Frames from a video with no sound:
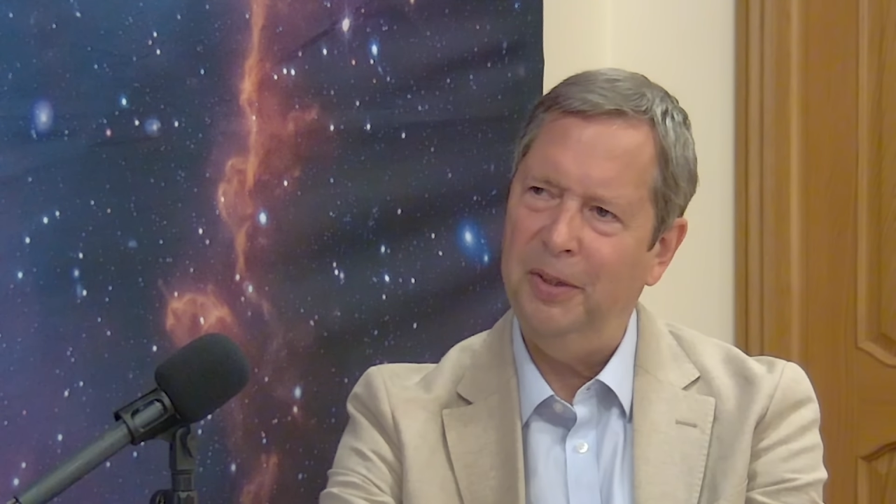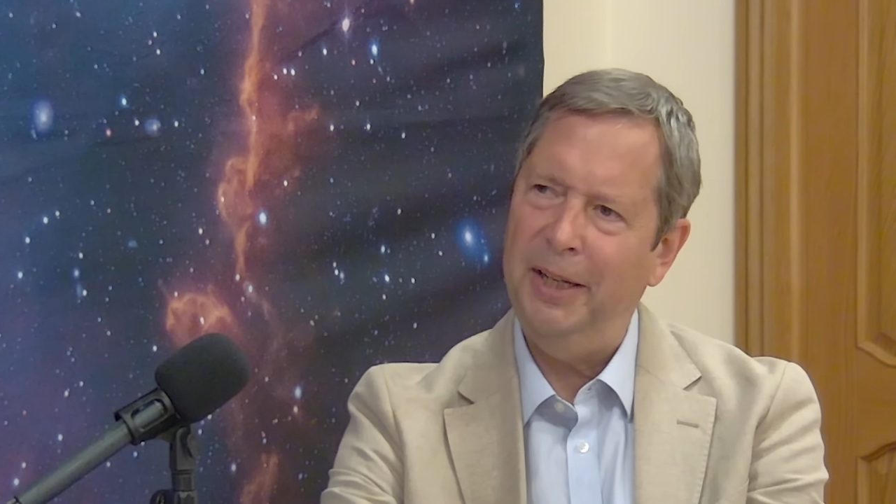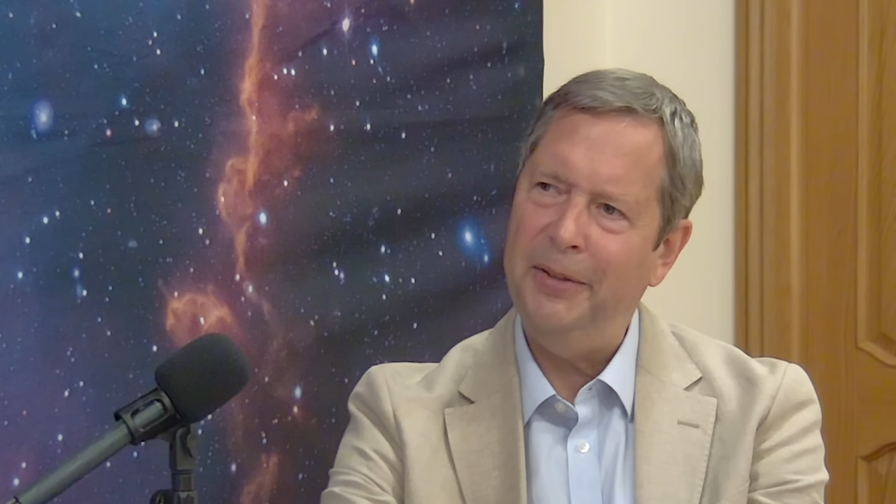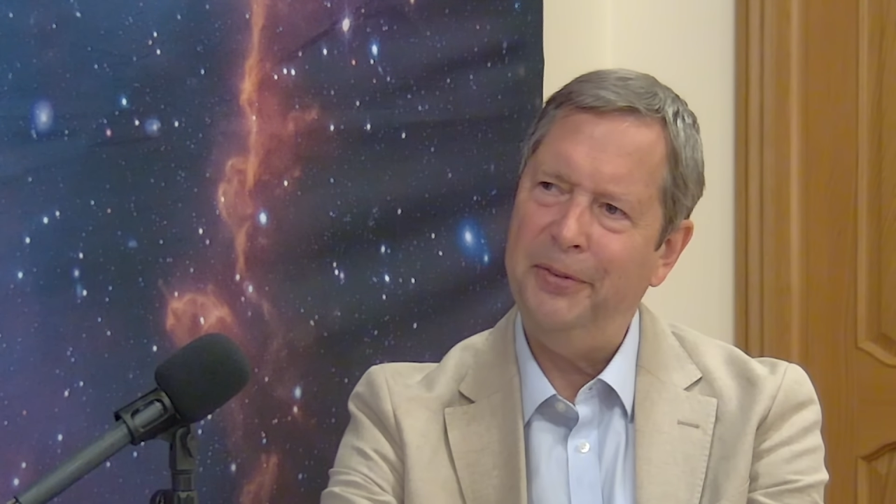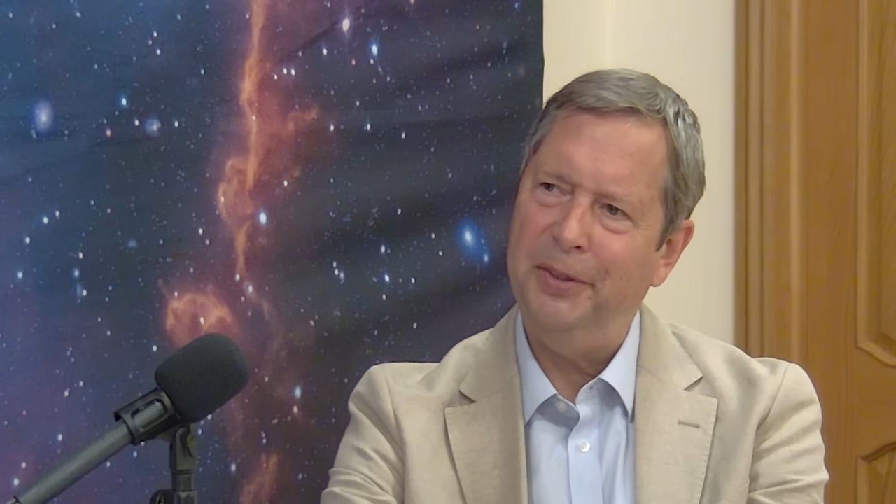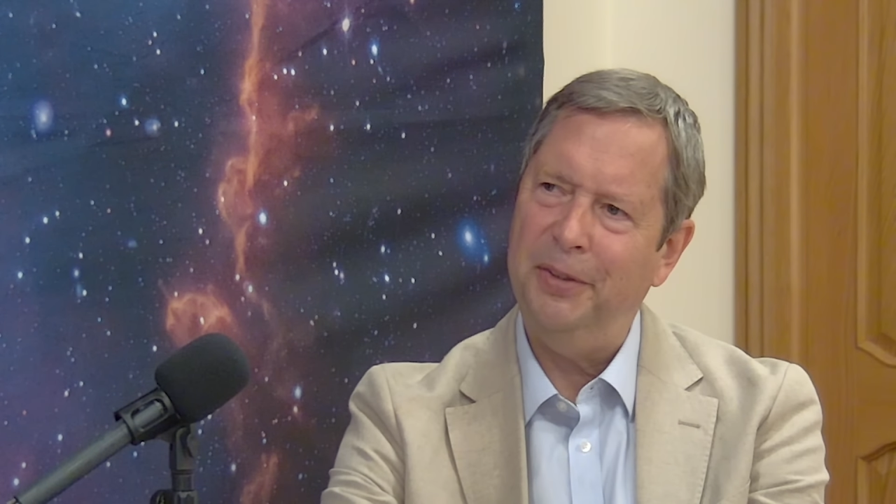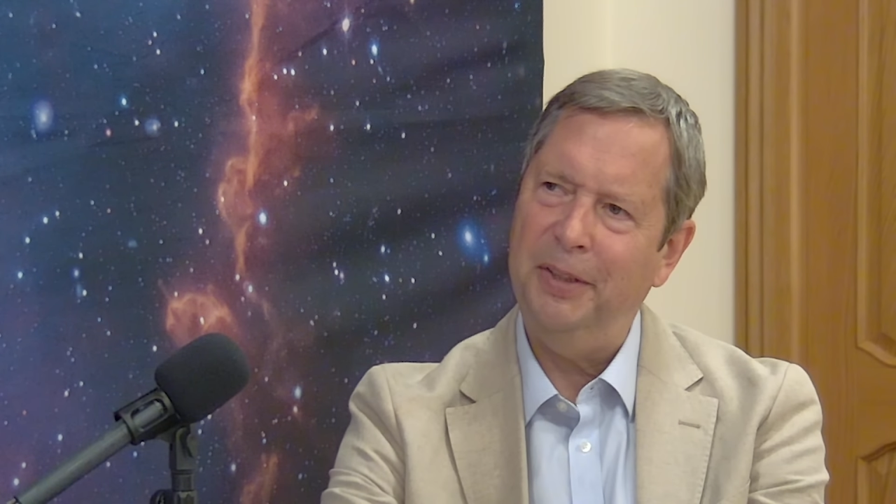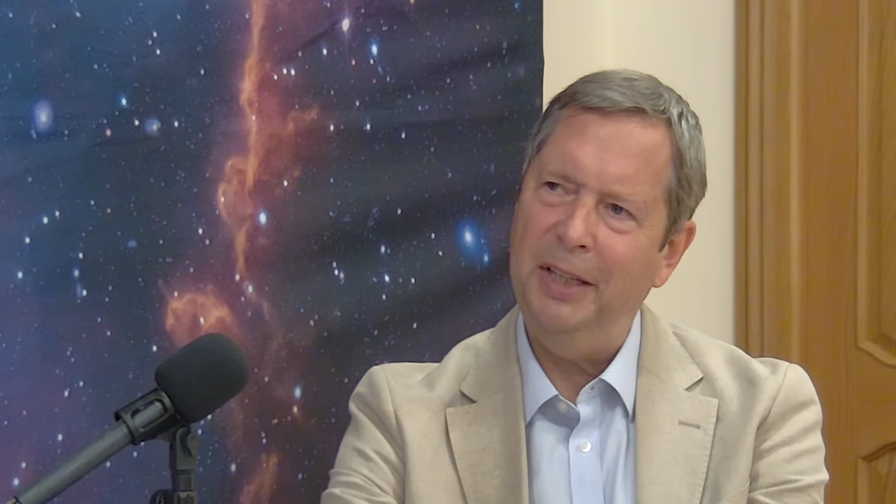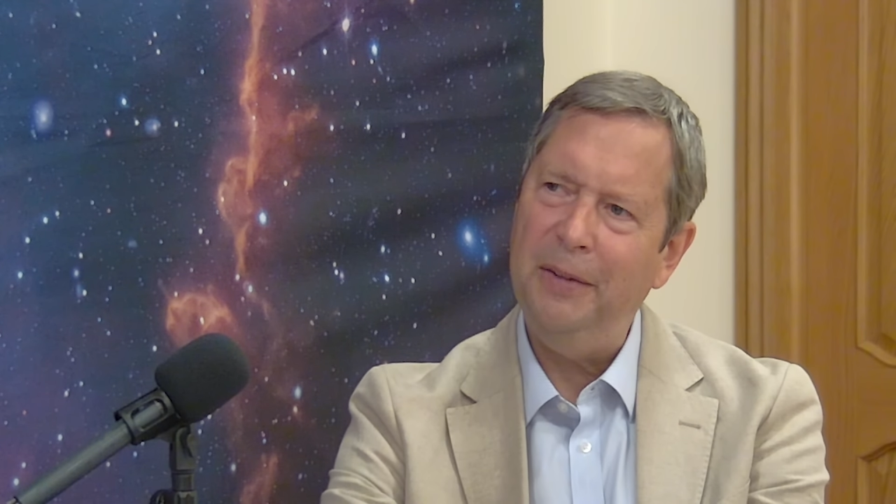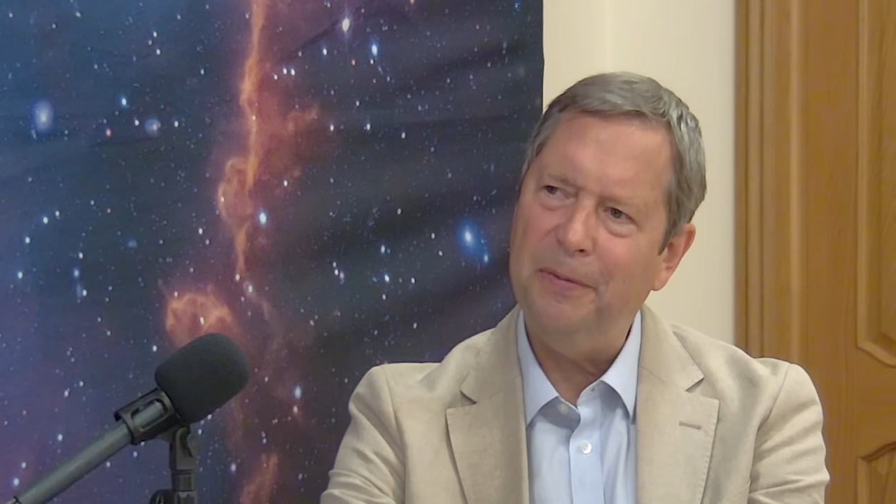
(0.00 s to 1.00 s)
allowed to
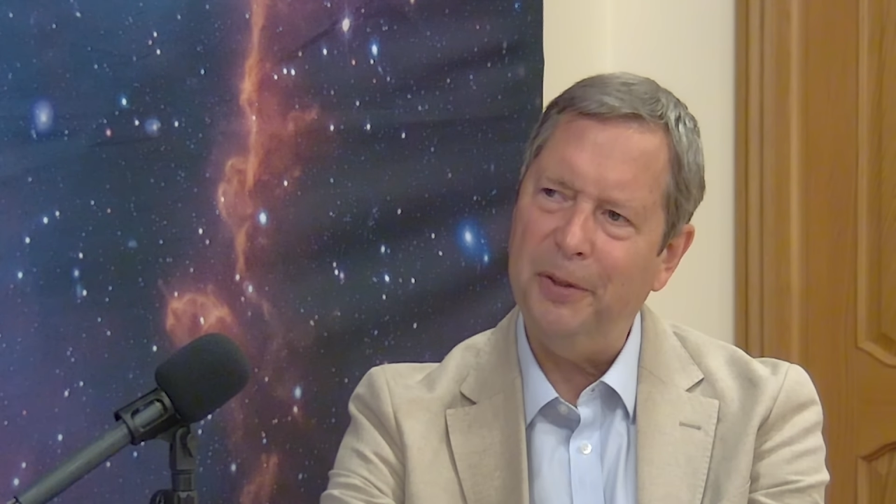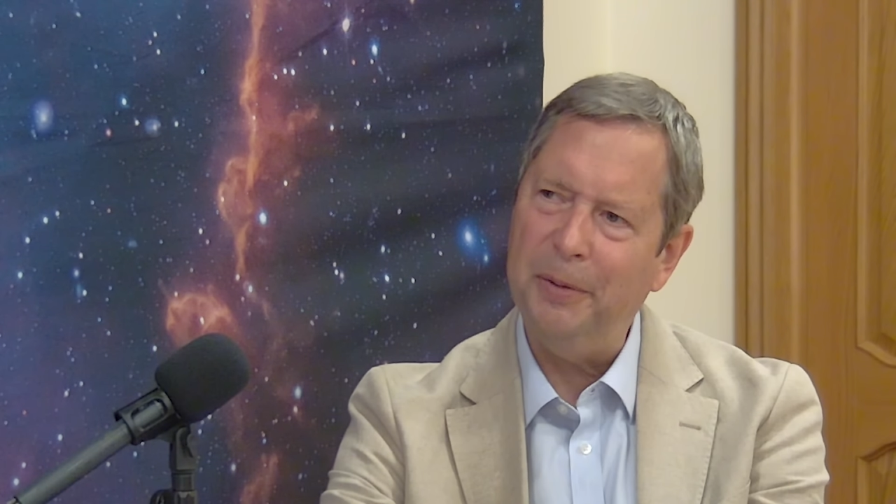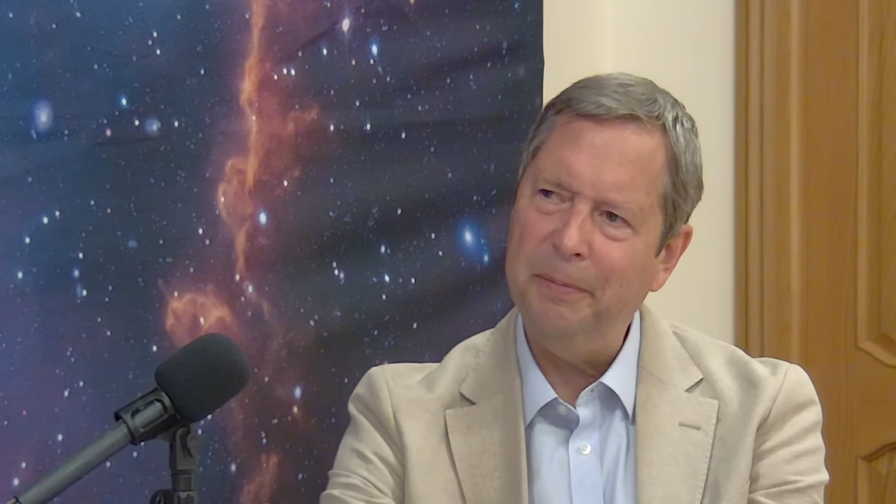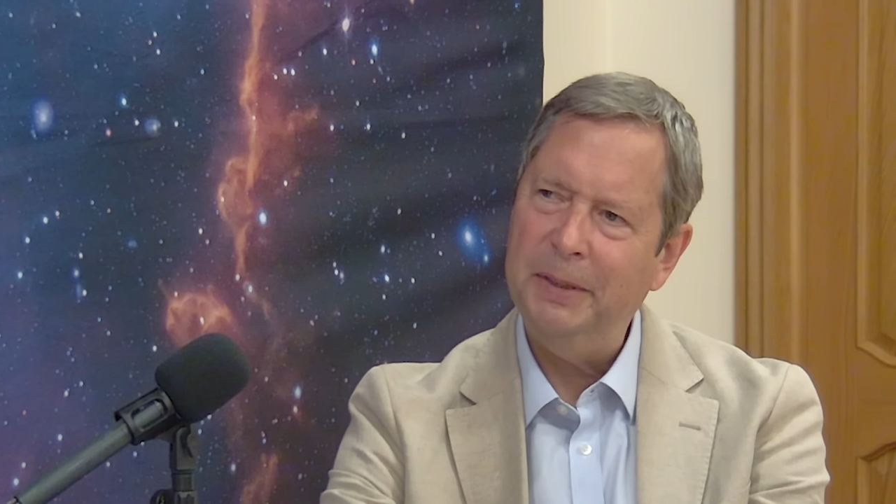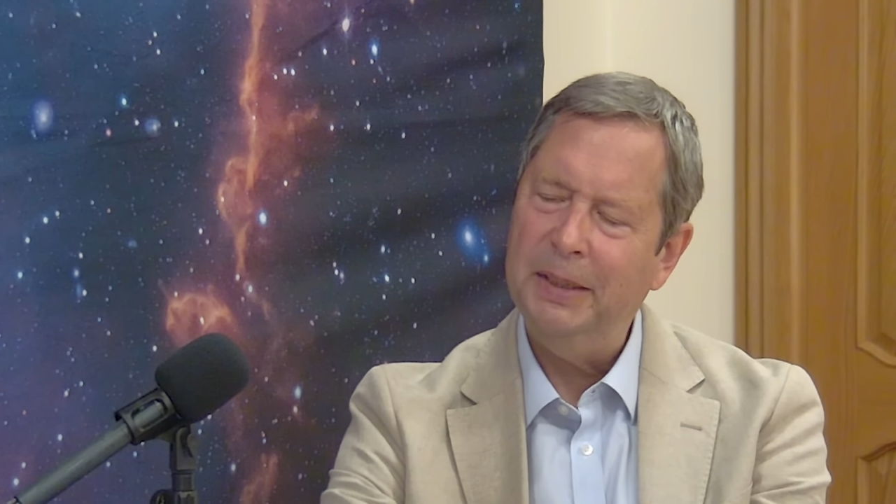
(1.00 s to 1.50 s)
hear from.